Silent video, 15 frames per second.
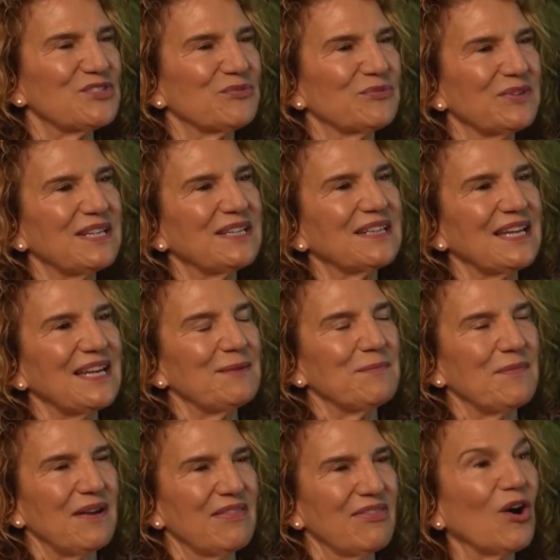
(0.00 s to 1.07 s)
to reclaim
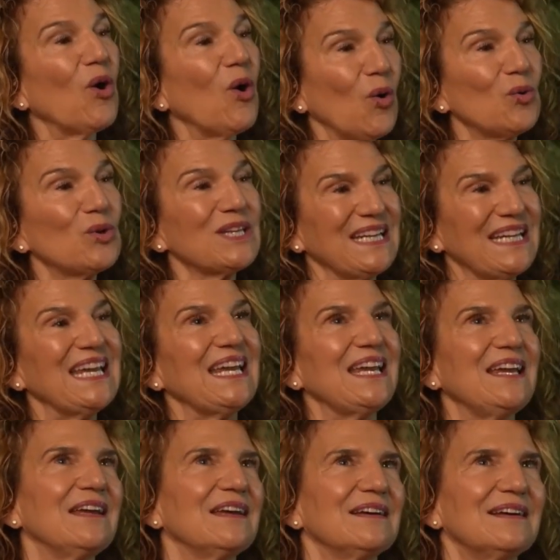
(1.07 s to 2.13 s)
the
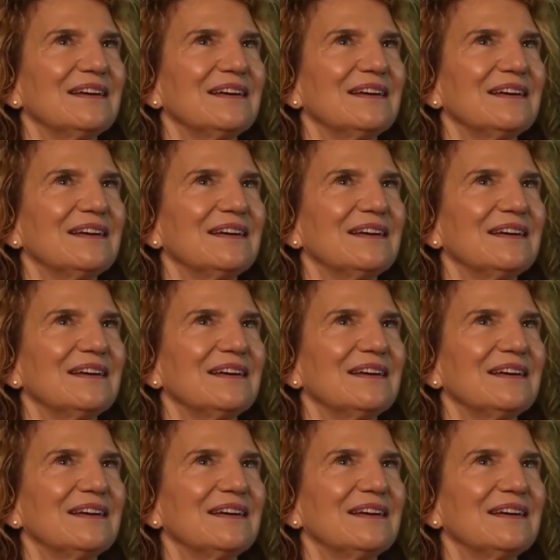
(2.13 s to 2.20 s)
holy,